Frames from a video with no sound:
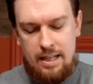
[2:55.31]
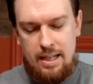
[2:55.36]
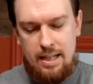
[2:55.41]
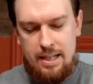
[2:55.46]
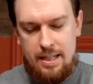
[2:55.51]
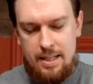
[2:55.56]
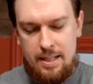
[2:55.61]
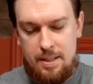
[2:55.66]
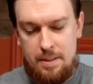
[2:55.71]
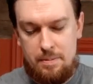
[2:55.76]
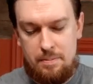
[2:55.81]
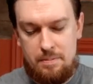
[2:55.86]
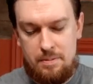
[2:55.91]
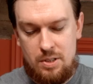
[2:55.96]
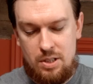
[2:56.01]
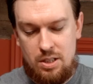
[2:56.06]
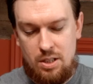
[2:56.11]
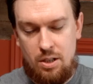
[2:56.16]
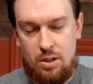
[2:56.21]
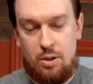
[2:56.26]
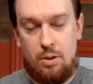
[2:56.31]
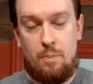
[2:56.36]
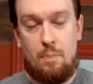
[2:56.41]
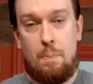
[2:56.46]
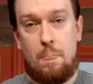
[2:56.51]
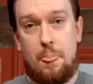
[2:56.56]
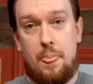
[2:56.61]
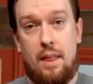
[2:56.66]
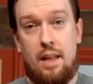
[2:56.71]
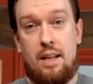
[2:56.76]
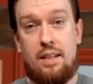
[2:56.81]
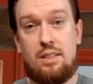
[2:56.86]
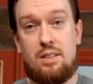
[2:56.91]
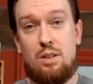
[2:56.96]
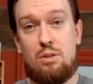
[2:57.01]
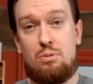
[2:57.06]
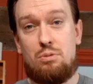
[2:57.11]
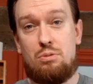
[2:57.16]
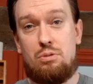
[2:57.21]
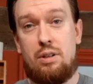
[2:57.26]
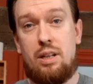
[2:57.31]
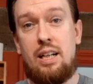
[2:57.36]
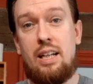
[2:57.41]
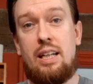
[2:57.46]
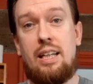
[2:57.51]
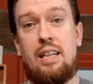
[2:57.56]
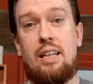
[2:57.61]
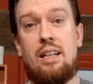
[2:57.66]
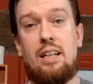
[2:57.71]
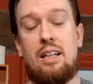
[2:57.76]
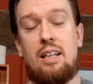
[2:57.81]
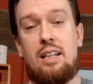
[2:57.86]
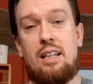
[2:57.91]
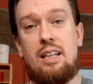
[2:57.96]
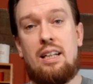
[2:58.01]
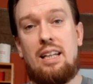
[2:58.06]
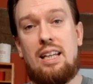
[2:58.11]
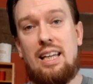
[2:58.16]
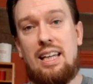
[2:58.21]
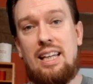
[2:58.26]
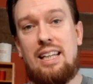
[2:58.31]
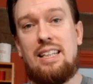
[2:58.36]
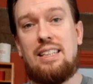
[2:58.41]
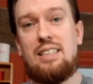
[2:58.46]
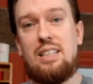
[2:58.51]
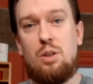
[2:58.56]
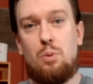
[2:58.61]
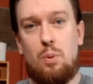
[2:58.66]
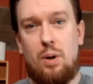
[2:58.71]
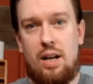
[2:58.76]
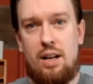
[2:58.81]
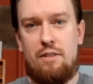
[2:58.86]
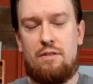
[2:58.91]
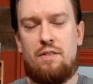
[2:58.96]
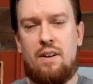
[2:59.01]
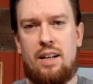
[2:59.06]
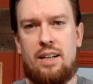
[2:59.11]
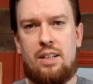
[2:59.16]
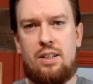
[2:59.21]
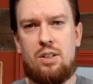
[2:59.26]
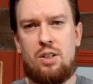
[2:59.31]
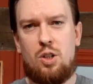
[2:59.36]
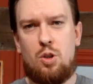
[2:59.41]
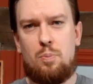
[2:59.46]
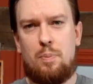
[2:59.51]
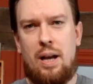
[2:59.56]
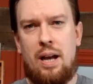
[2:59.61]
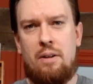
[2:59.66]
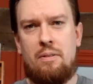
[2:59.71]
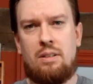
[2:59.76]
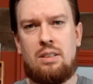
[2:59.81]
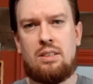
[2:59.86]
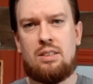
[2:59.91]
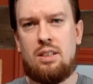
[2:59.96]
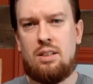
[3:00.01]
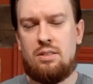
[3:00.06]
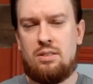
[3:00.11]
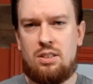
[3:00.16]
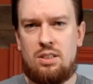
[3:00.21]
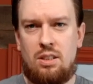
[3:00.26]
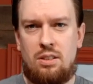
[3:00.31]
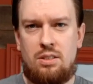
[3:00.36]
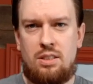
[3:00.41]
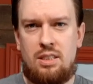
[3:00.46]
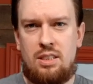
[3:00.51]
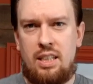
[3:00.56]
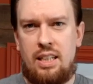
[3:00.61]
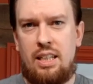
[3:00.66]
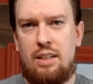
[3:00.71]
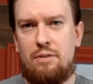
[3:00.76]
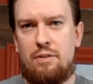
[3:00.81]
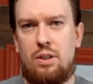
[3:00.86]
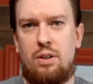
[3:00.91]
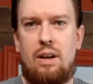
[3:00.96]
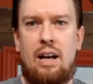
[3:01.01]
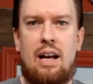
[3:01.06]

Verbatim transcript: Um, so it's a really easy way of finding a good paring stone. So see if you